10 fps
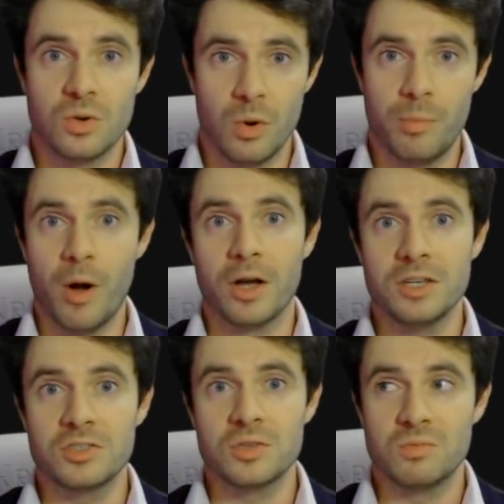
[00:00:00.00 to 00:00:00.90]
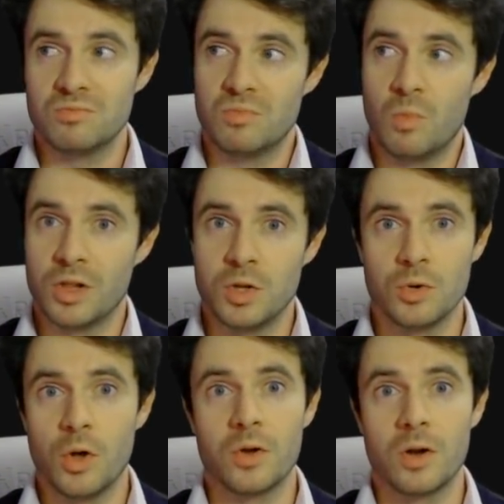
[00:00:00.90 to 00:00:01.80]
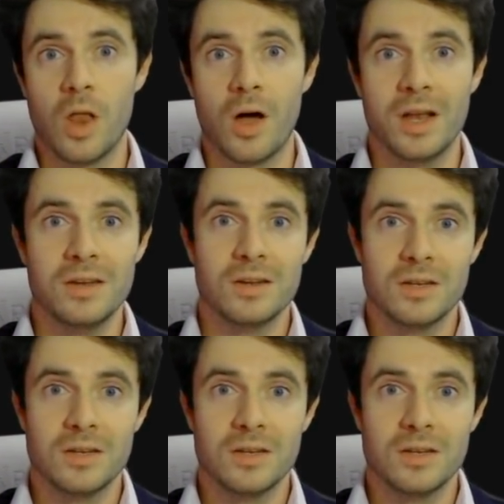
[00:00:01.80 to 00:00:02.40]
or buys while you're not online,